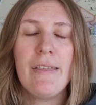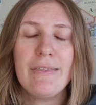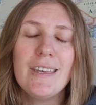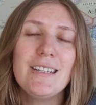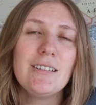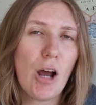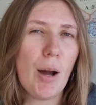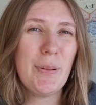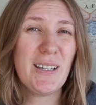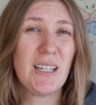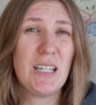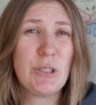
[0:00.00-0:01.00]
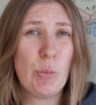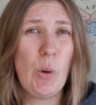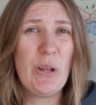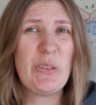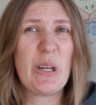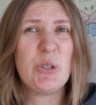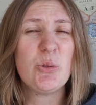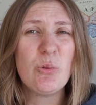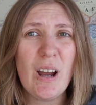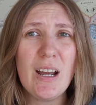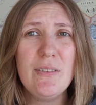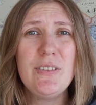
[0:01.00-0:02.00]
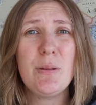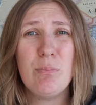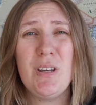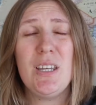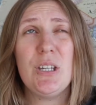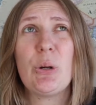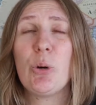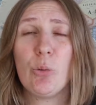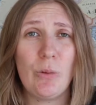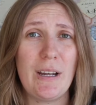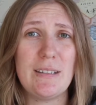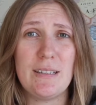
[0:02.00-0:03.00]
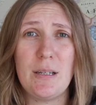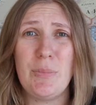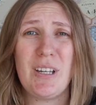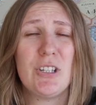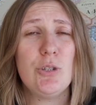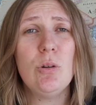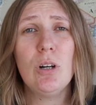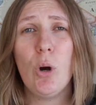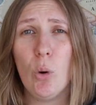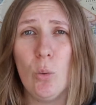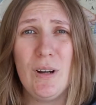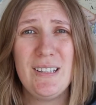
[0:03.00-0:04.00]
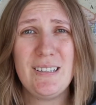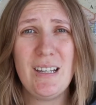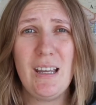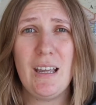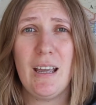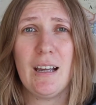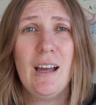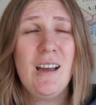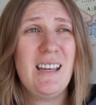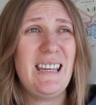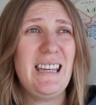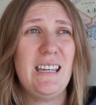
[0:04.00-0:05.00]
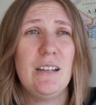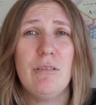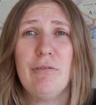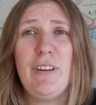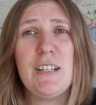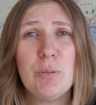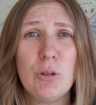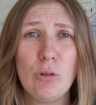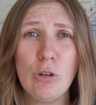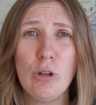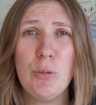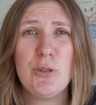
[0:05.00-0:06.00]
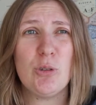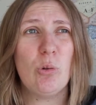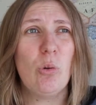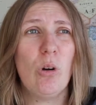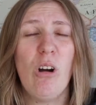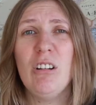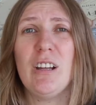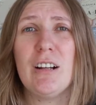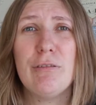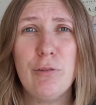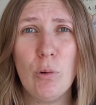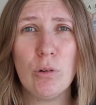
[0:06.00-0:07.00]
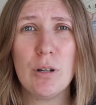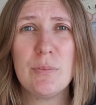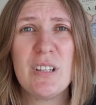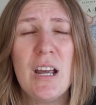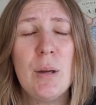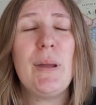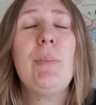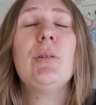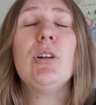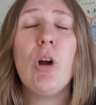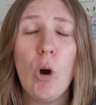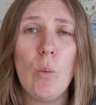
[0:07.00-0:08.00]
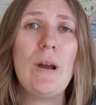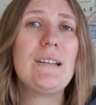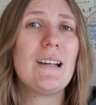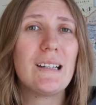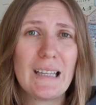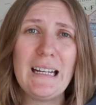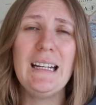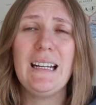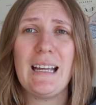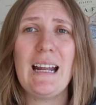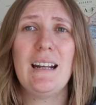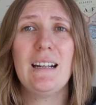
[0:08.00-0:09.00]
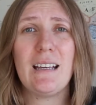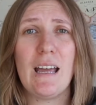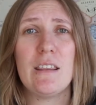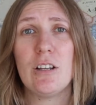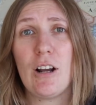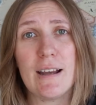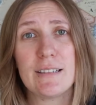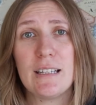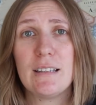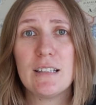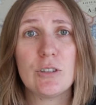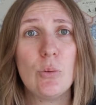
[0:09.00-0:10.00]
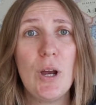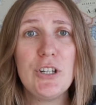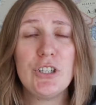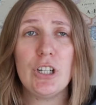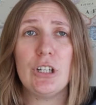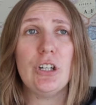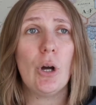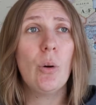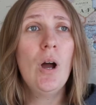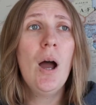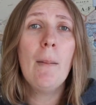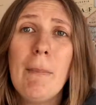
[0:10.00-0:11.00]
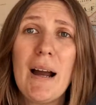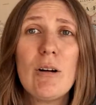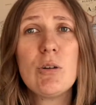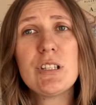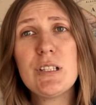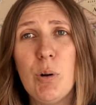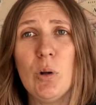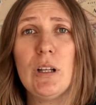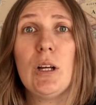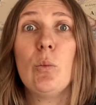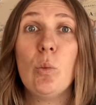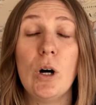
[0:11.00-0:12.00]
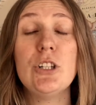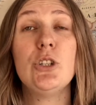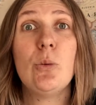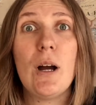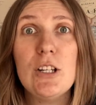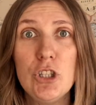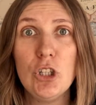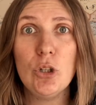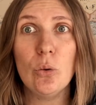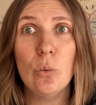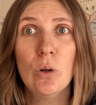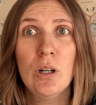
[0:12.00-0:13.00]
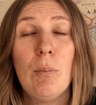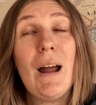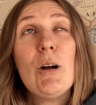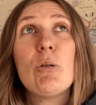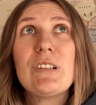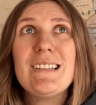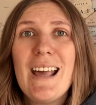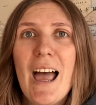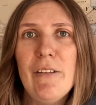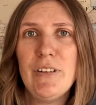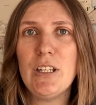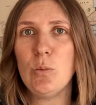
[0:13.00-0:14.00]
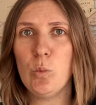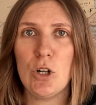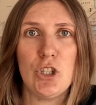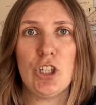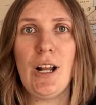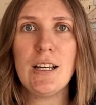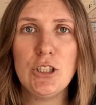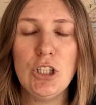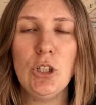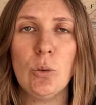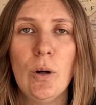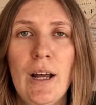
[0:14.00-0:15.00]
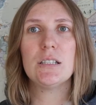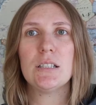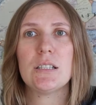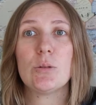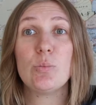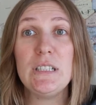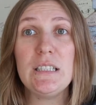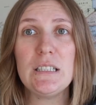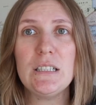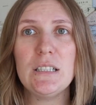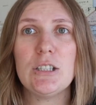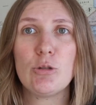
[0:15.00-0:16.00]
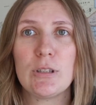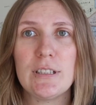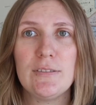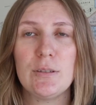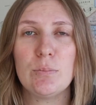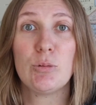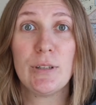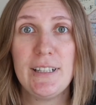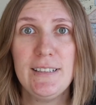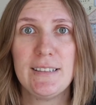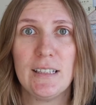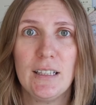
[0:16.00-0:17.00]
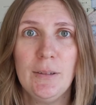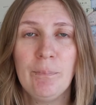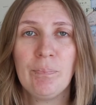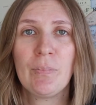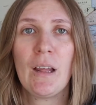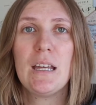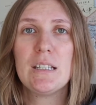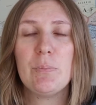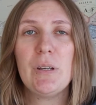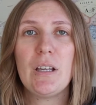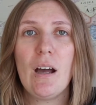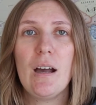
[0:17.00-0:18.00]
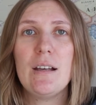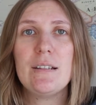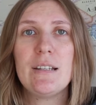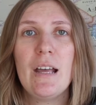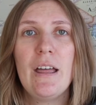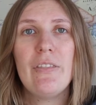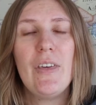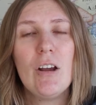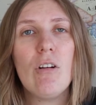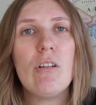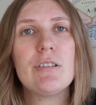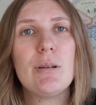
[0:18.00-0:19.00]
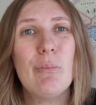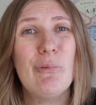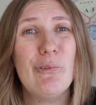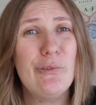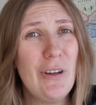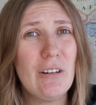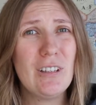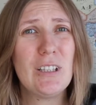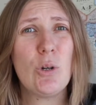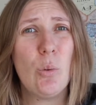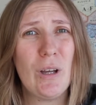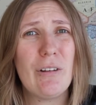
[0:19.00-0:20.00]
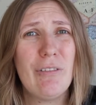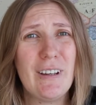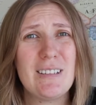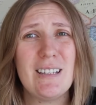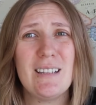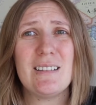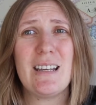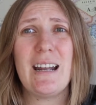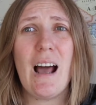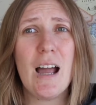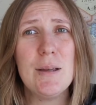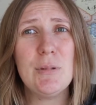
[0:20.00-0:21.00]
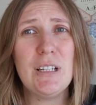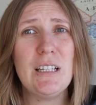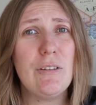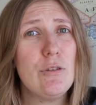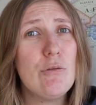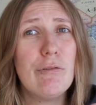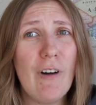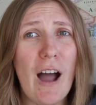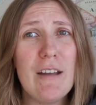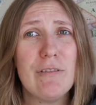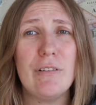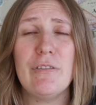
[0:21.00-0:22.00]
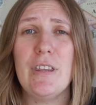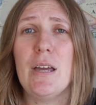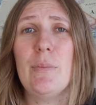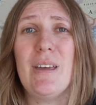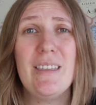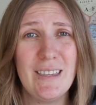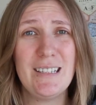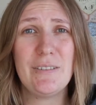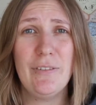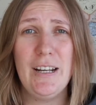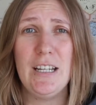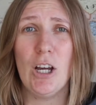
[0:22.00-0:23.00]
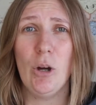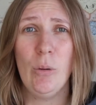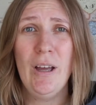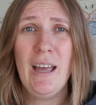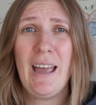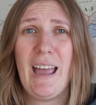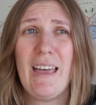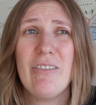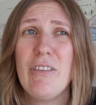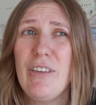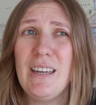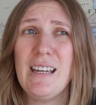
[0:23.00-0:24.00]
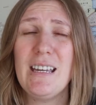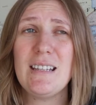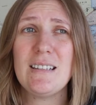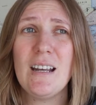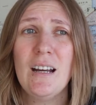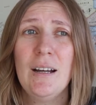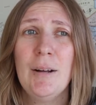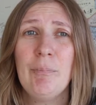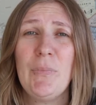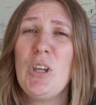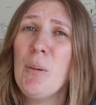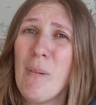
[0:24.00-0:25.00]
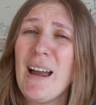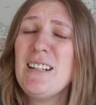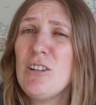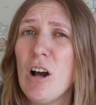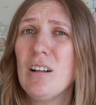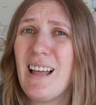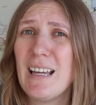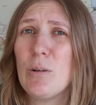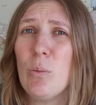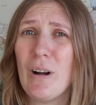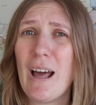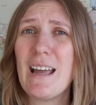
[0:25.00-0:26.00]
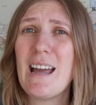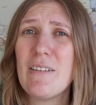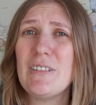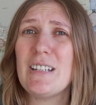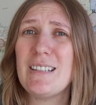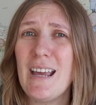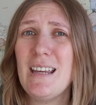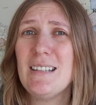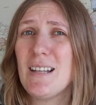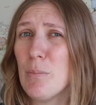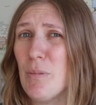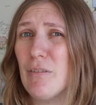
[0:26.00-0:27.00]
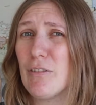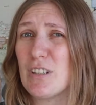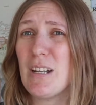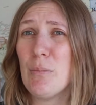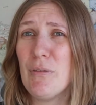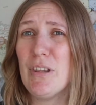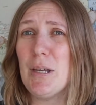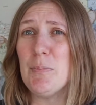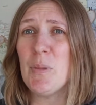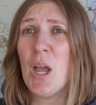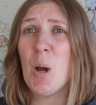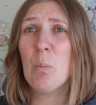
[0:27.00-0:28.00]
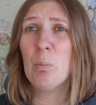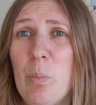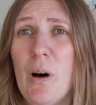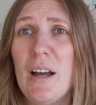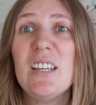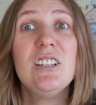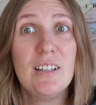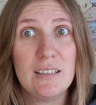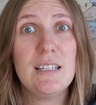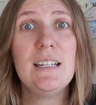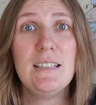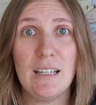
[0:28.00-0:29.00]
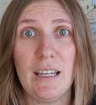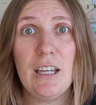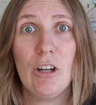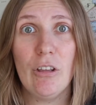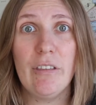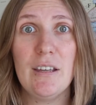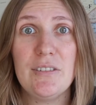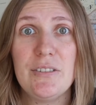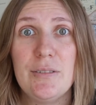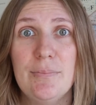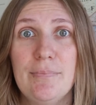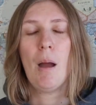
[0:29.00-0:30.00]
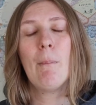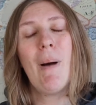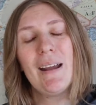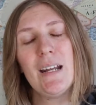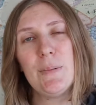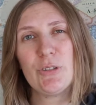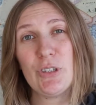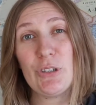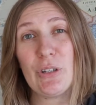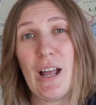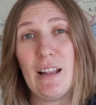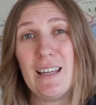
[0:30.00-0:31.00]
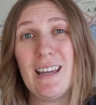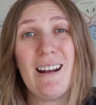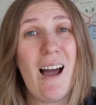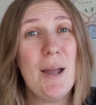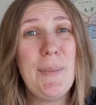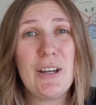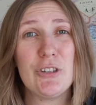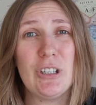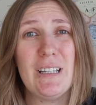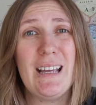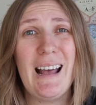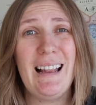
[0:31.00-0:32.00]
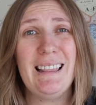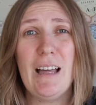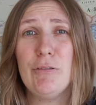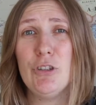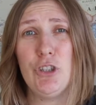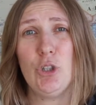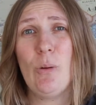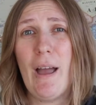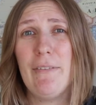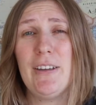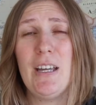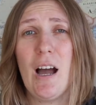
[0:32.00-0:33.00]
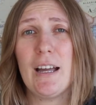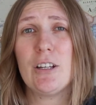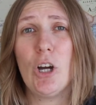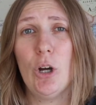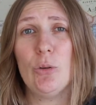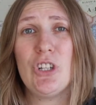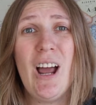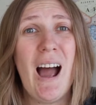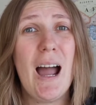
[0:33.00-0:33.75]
This topic is one that drives me crazy because you are always seeing in Facebook groups or online forums, people are always again and again and again, they're asking this question, you know, my horse is pulling, what do I do? My horse is heavy, what should I do? The reason it drives me crazy is because there are some very quick fixes, and I'm going to give you 5 of them in this video. And the thing is, you might not like what I have to say for some of them, but you need to hear this. My name is Krystal Kelly, and I'm actually a level 2 FEI coach.